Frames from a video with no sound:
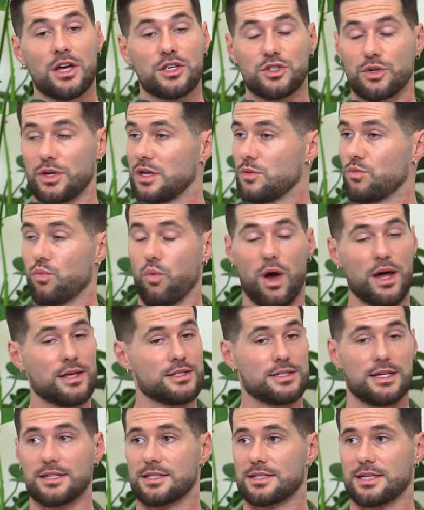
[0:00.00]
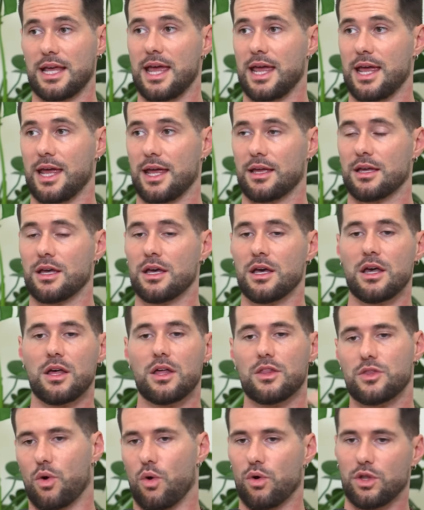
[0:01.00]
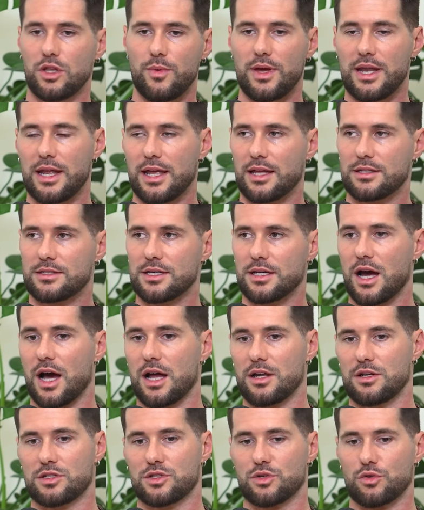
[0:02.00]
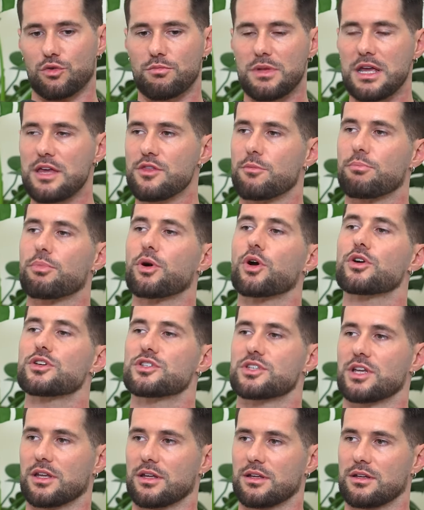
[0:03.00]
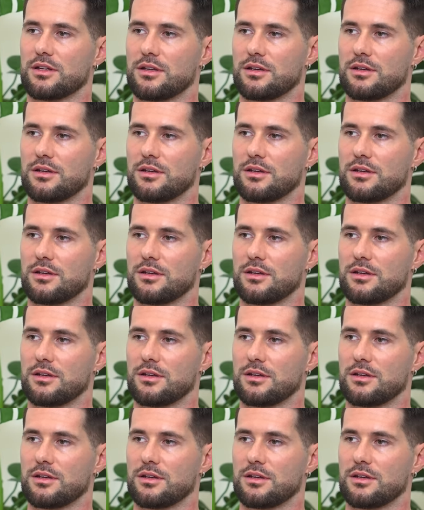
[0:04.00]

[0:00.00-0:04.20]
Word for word: So he wasn't saying, the only way to get to God is through me, the person.